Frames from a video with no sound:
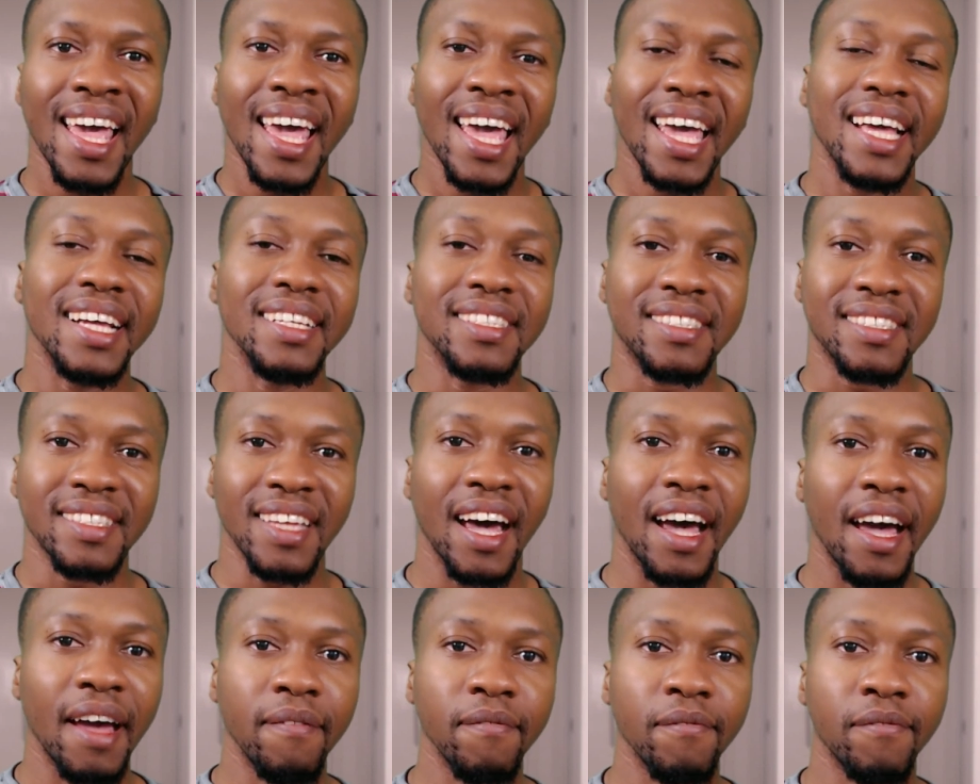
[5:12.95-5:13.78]
It's
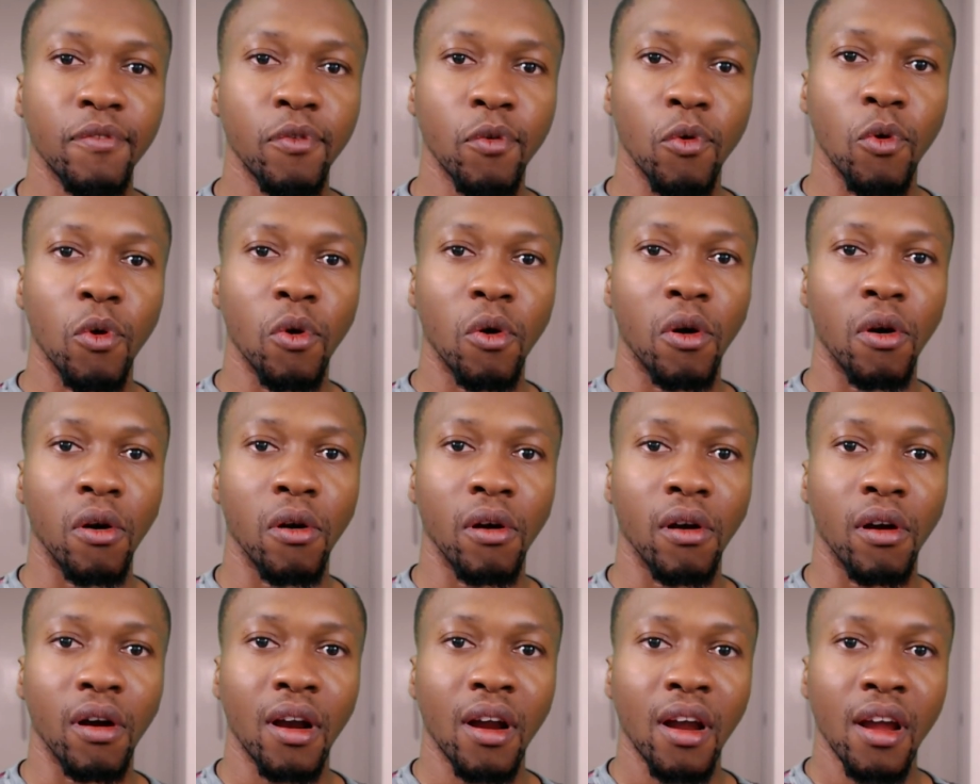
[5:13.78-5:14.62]
time
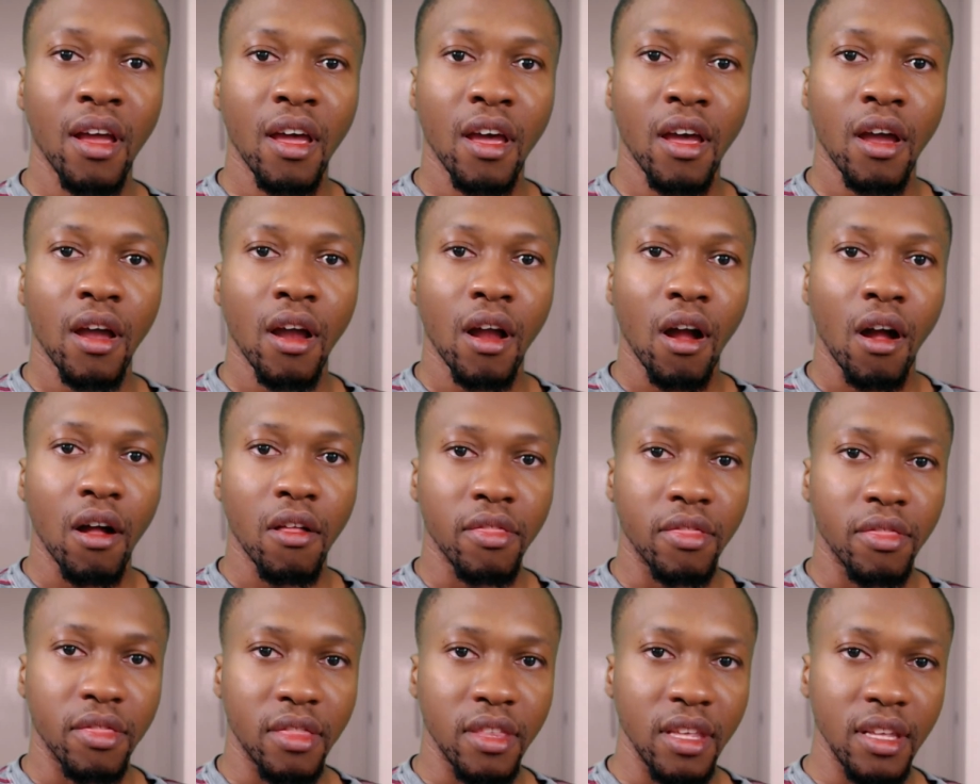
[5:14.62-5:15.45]
for
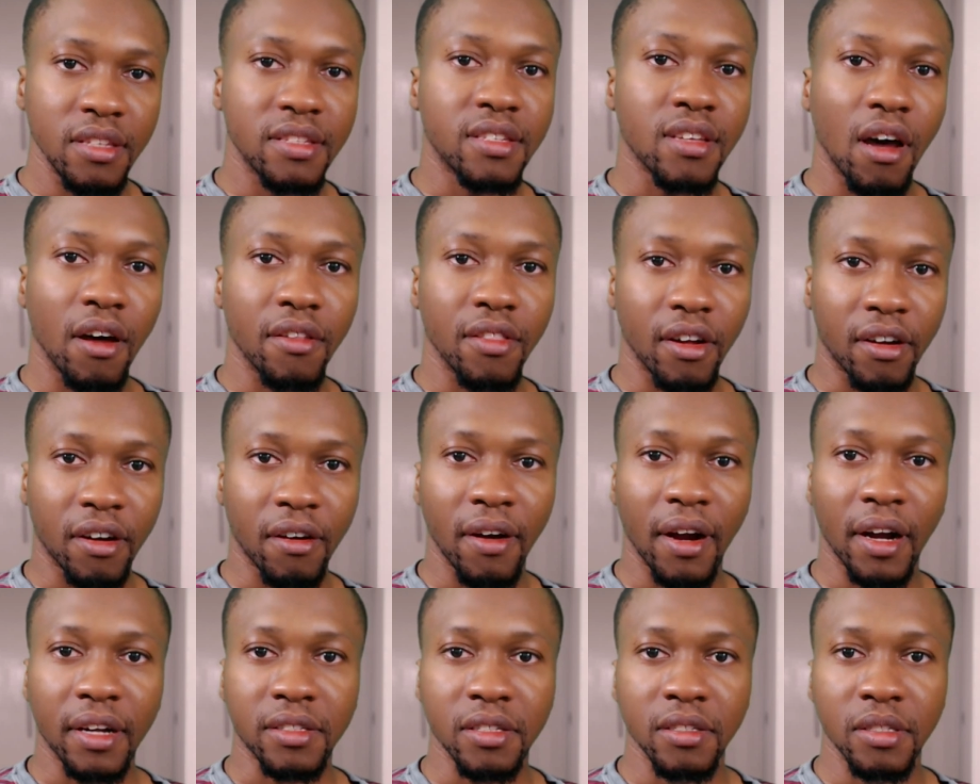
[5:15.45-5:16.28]
these other
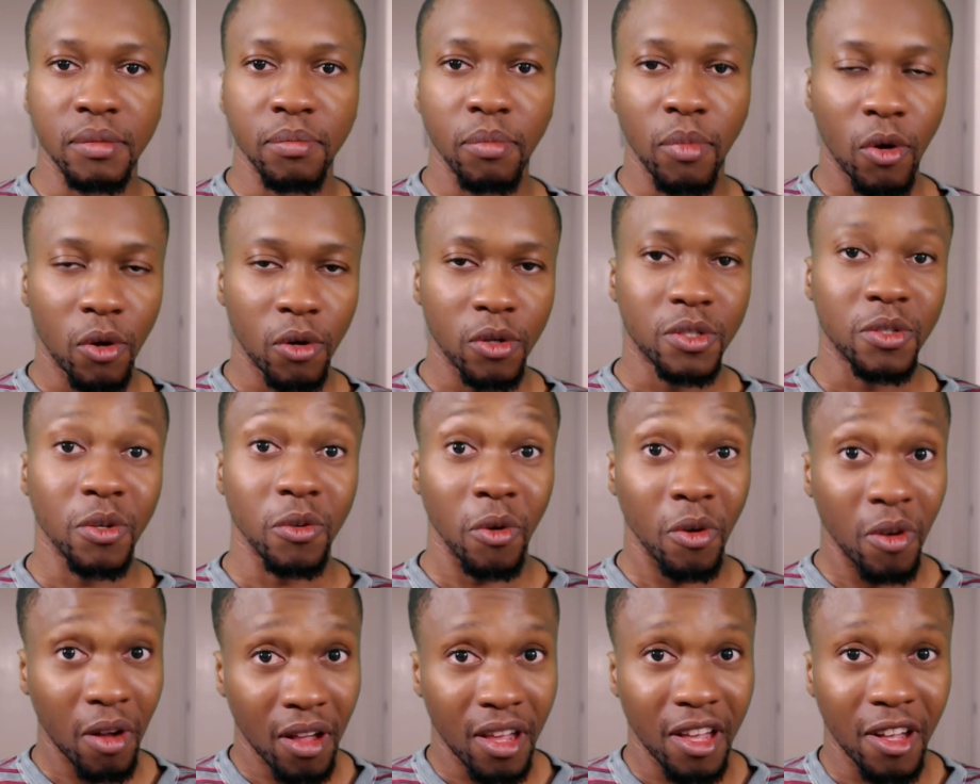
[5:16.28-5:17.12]
characters,
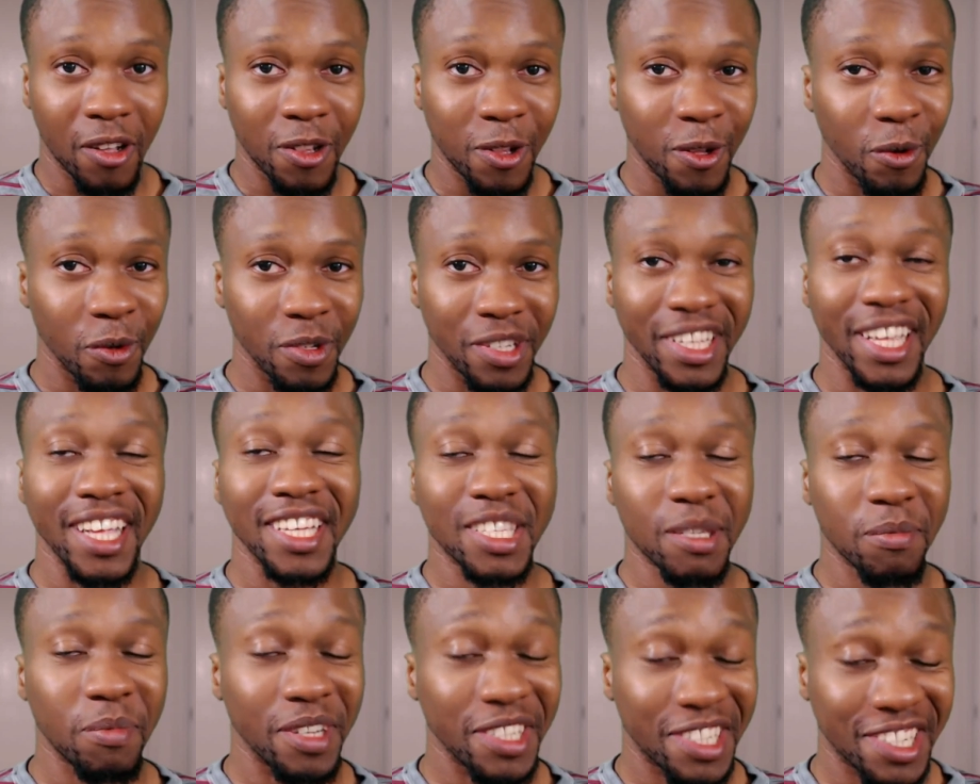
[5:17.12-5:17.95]
Boruto included
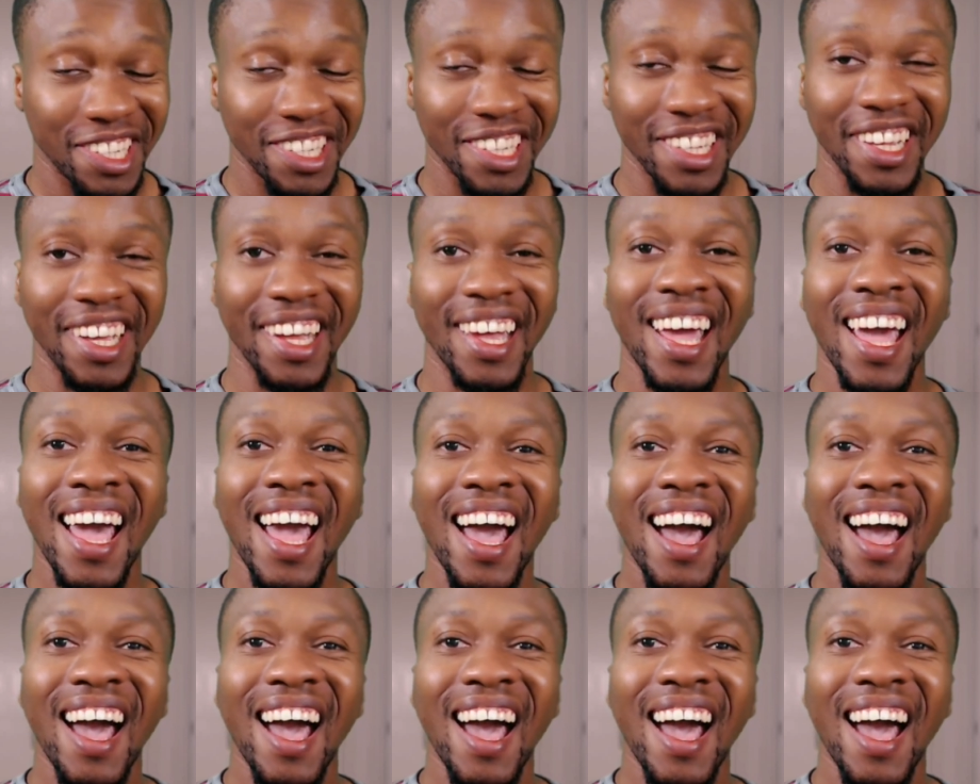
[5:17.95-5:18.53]
especially,